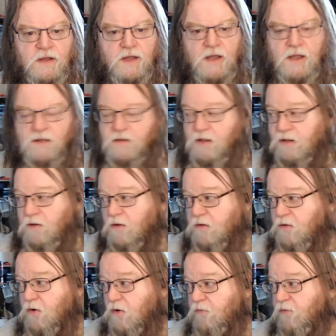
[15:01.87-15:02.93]
and then looked
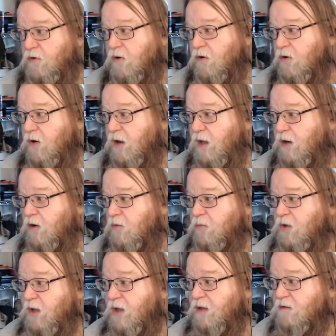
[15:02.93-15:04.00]
over at
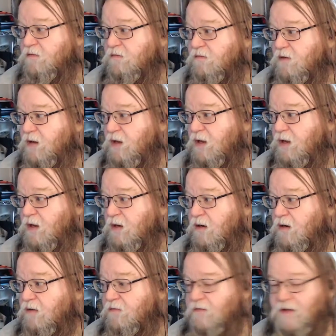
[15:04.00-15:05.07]
OBS, and
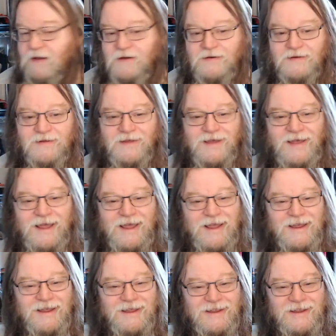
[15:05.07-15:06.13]
it said,
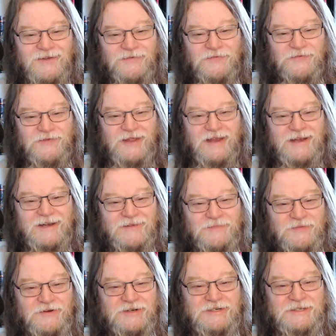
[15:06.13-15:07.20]
"Hey, you didn't
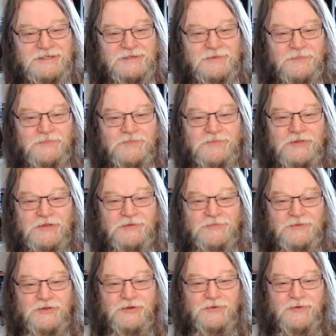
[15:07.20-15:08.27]
push
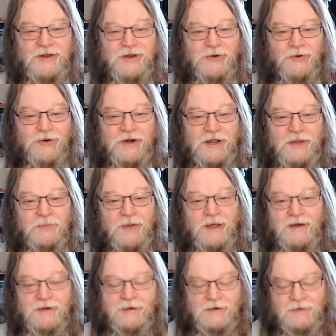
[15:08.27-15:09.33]
the recording
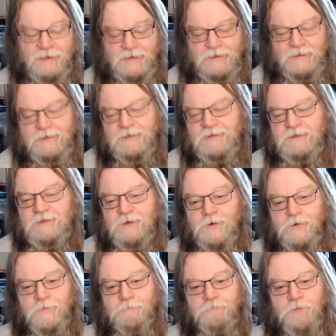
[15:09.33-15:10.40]
button."
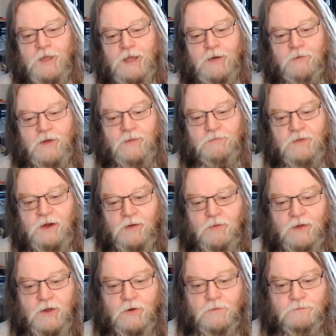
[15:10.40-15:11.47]
So anyway, here we go.